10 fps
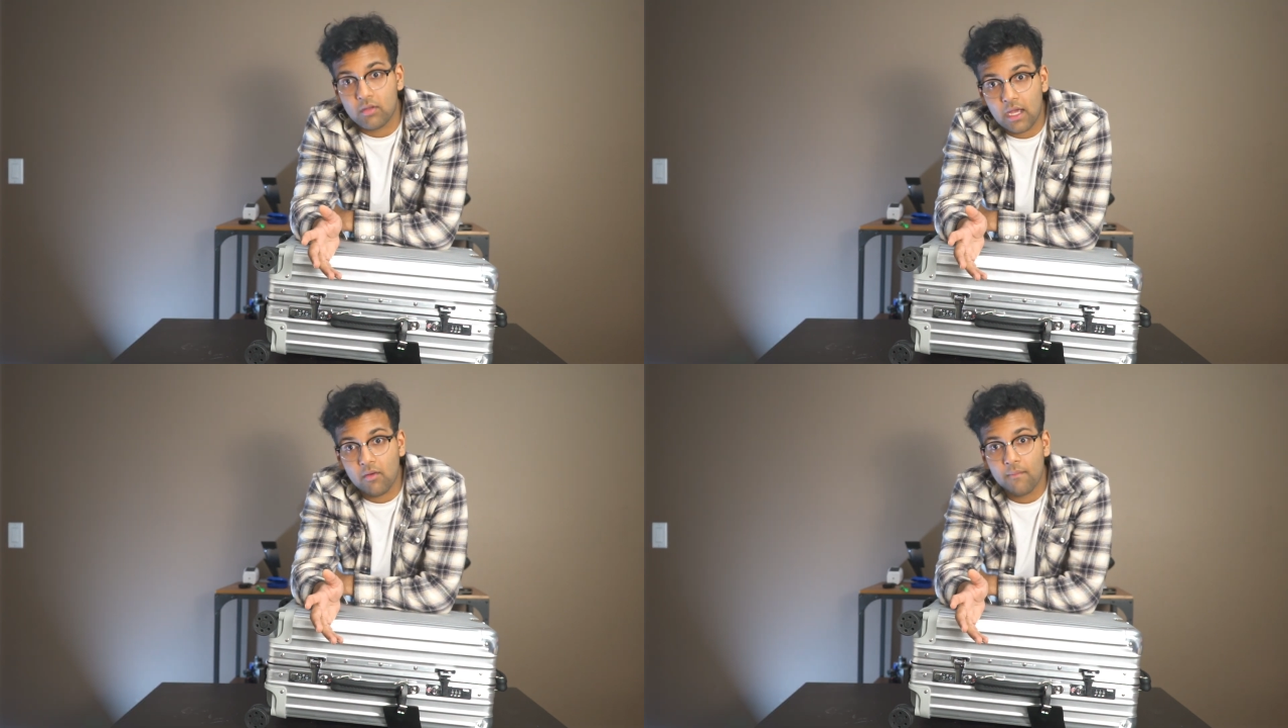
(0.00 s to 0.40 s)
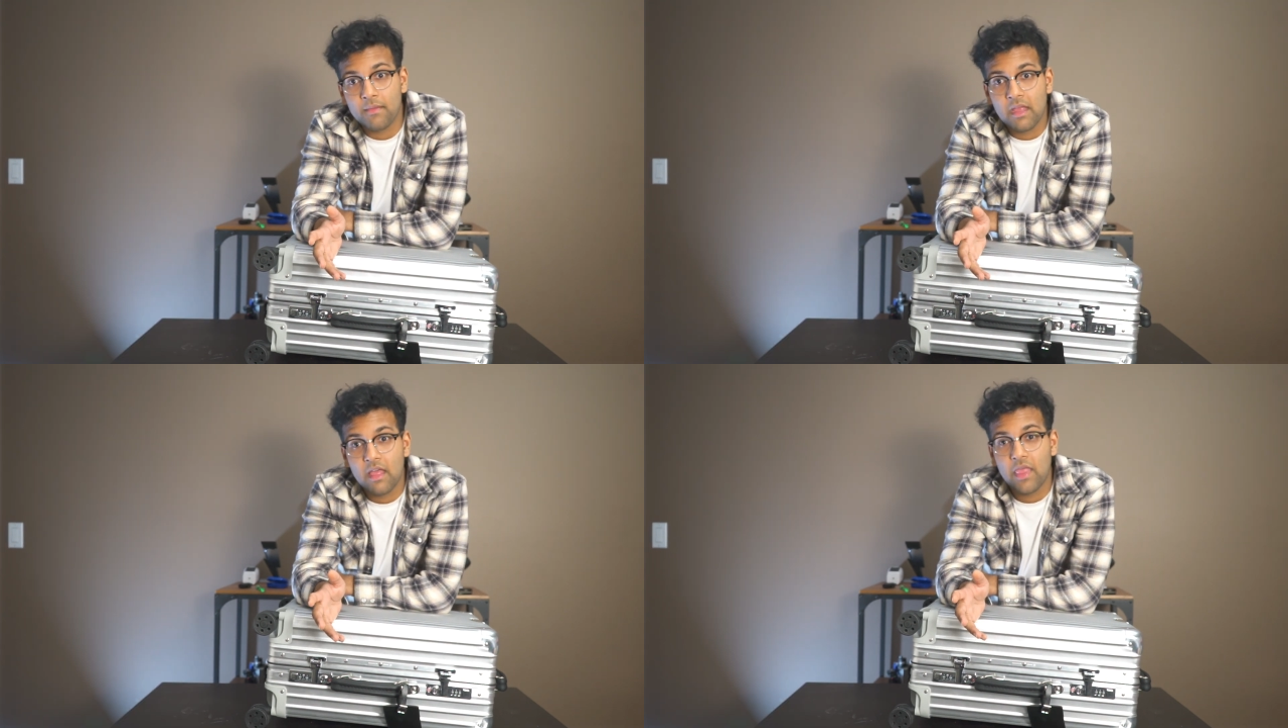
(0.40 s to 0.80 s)
out.
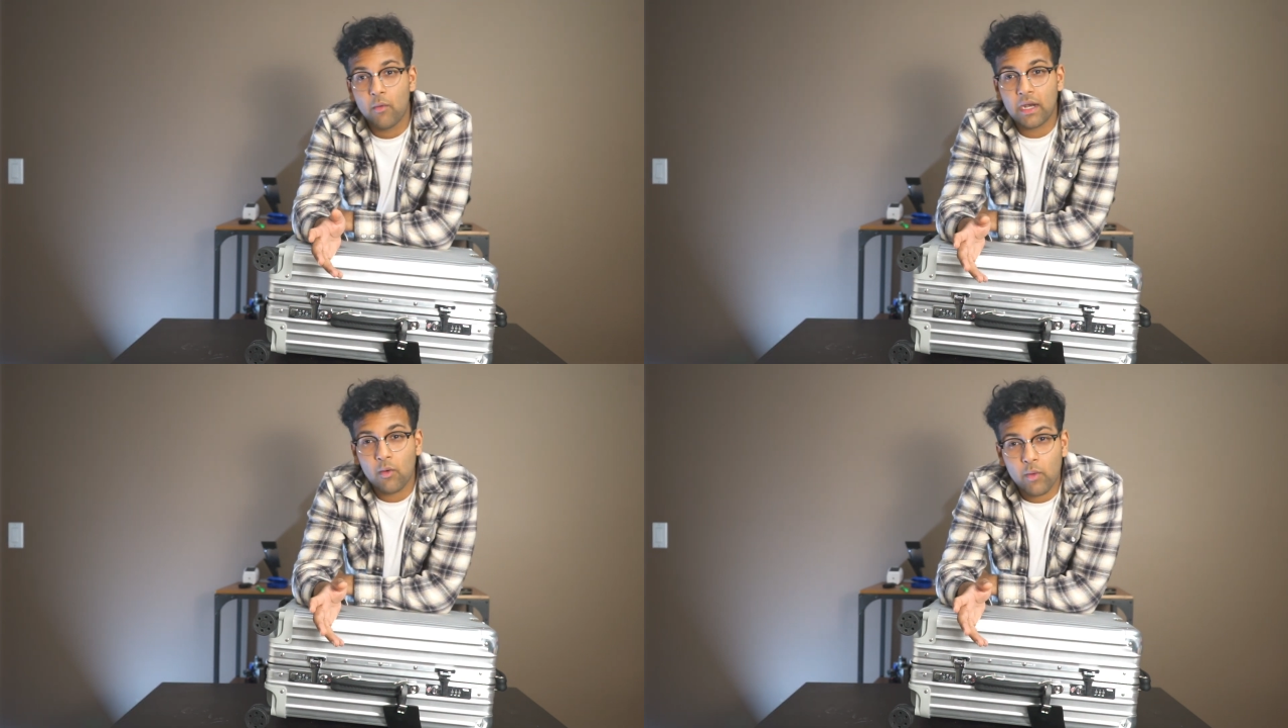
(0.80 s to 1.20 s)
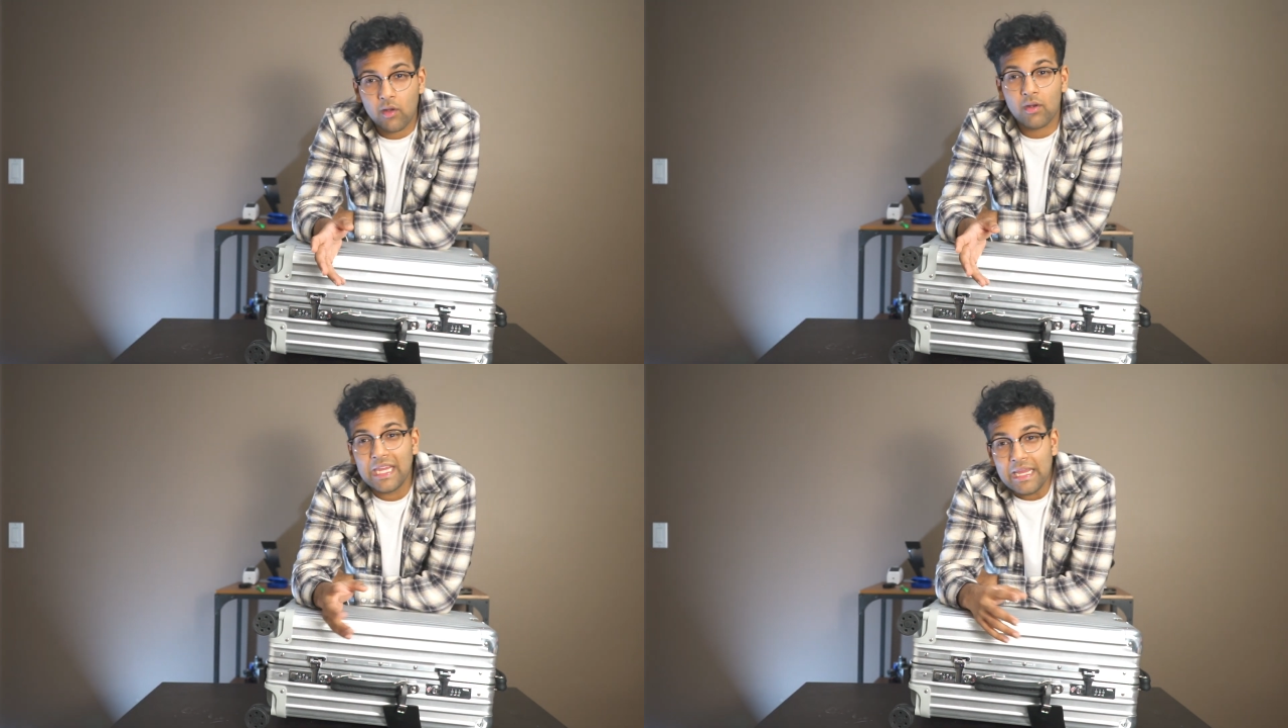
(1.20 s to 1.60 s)
Then when I went
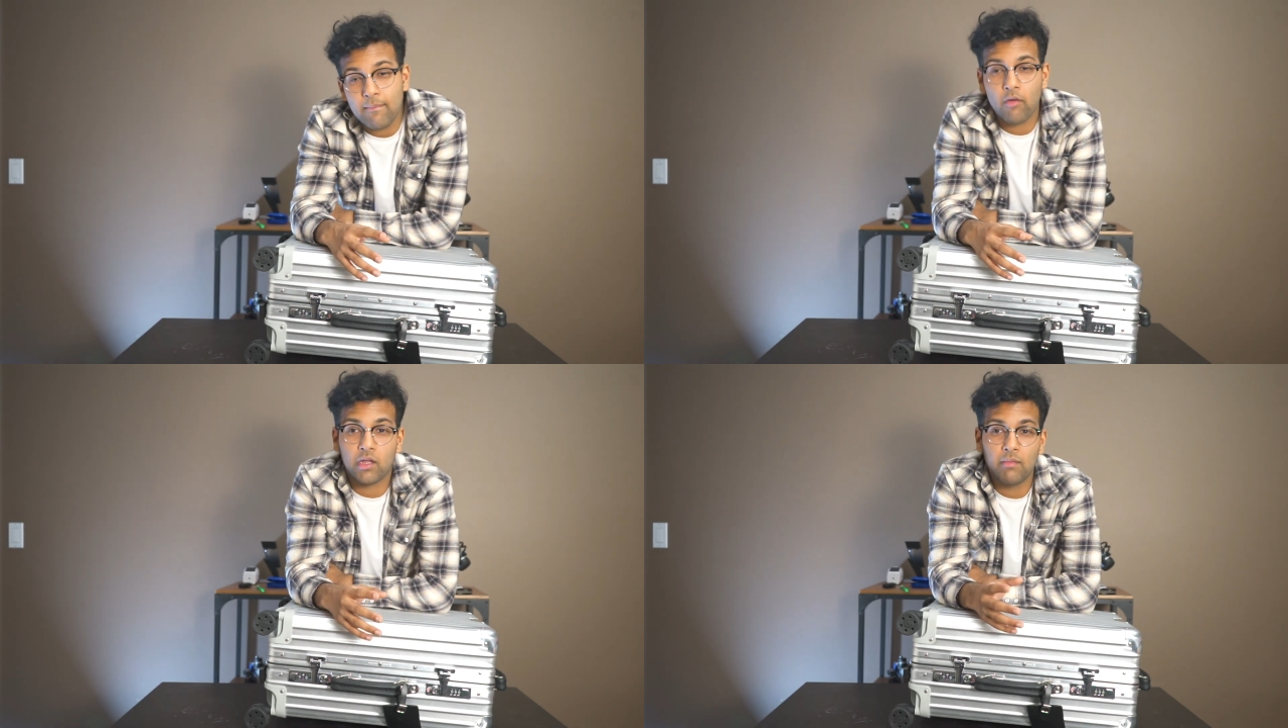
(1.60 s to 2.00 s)
on eBay, I was like,